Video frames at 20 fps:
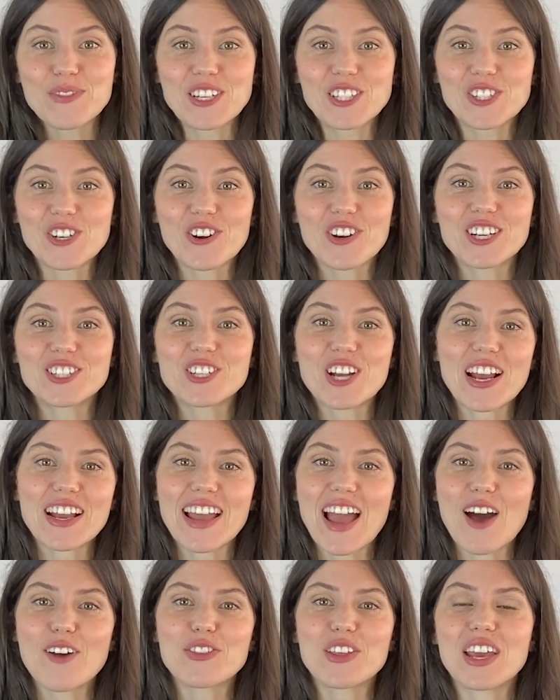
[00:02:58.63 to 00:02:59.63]
be sure to
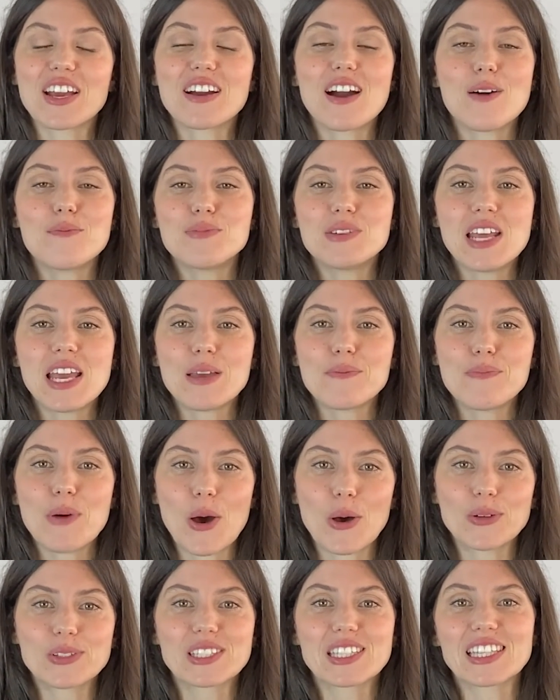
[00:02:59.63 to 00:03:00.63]
check out the accompanying
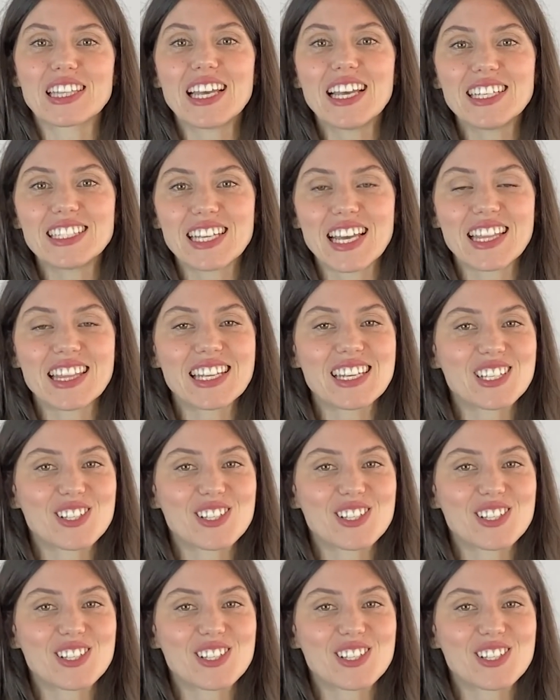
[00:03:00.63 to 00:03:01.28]
post linked in